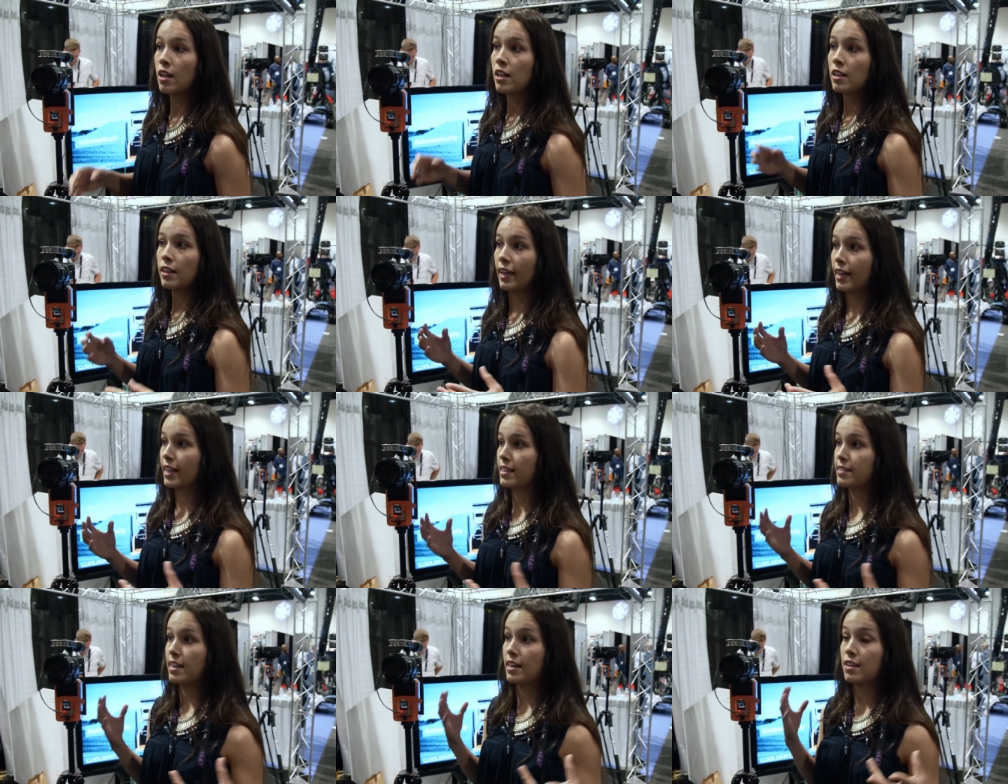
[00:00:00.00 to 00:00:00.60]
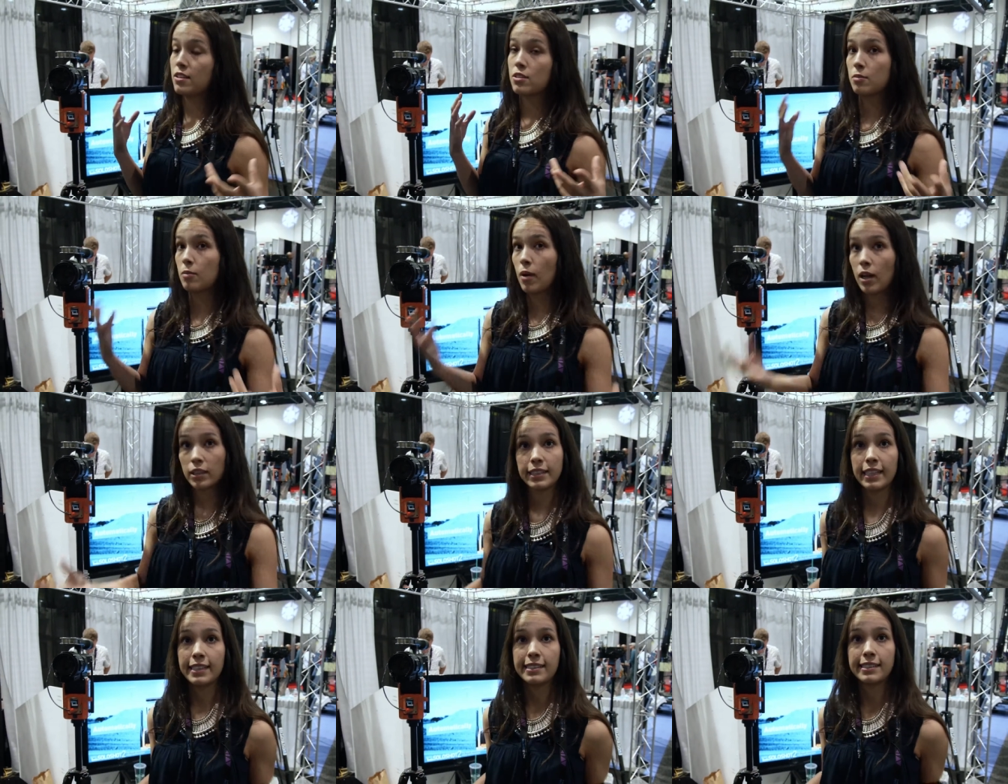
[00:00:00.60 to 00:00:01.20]
Okay. Like I said, it's a
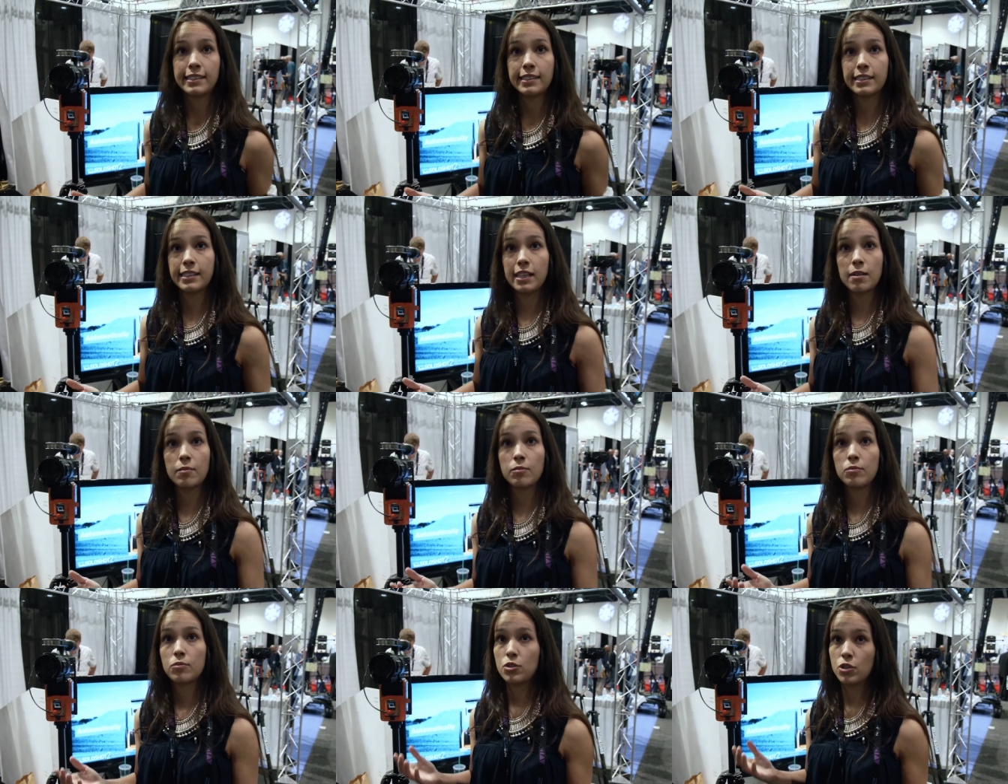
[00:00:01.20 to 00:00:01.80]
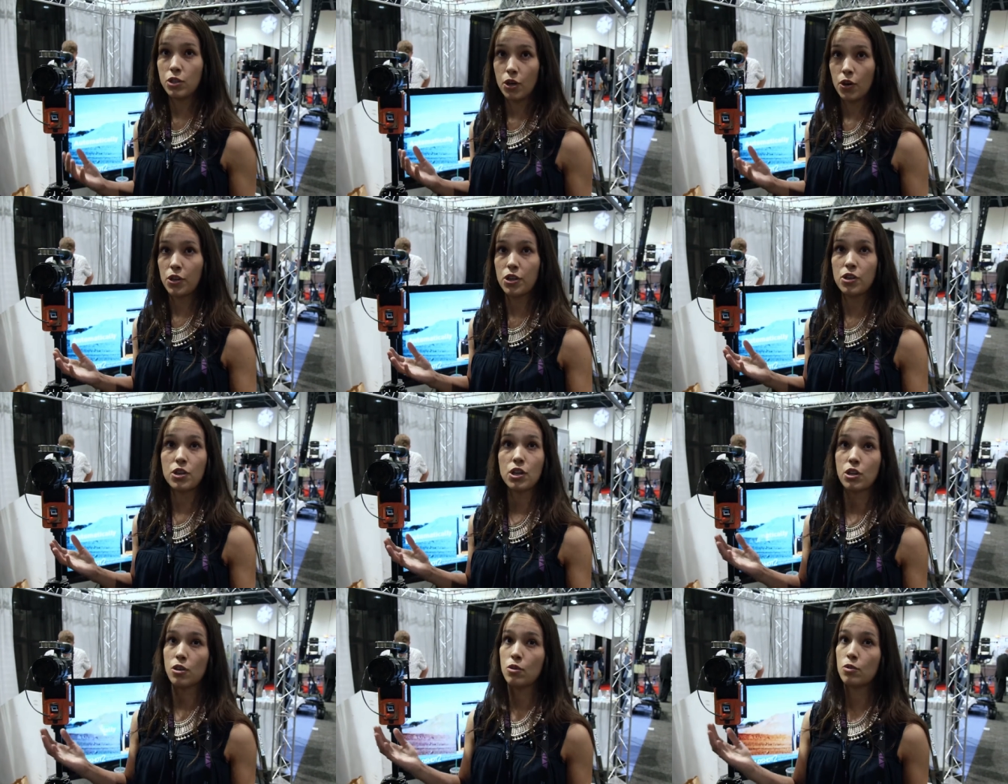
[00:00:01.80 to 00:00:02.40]
multi-system, so
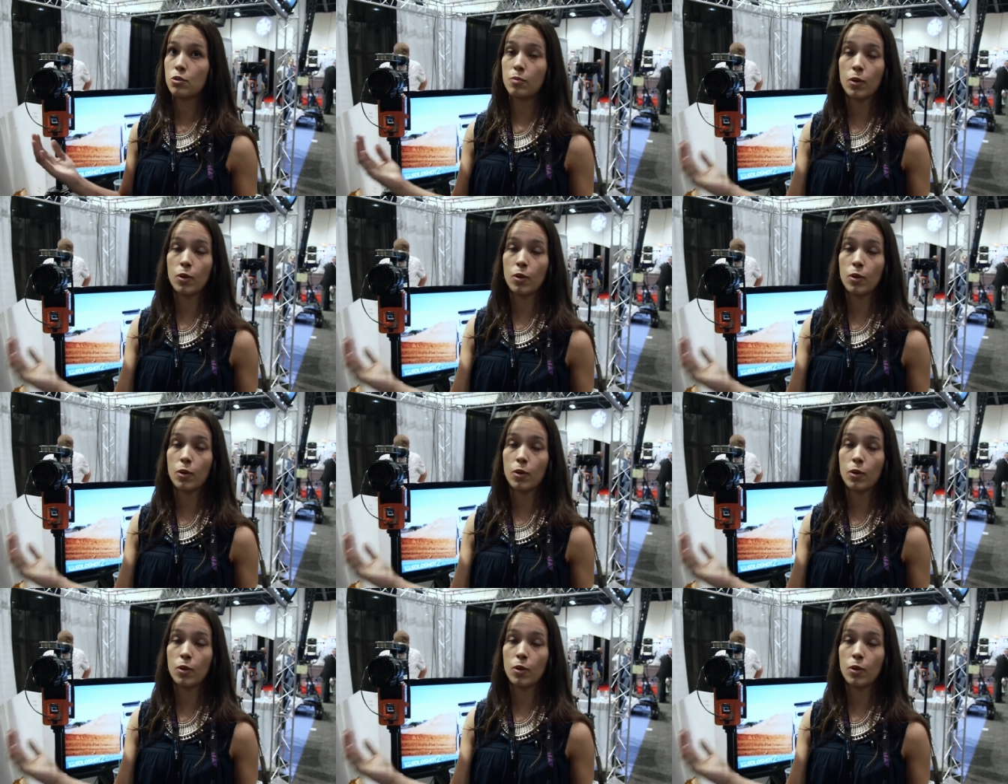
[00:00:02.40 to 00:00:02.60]
you can use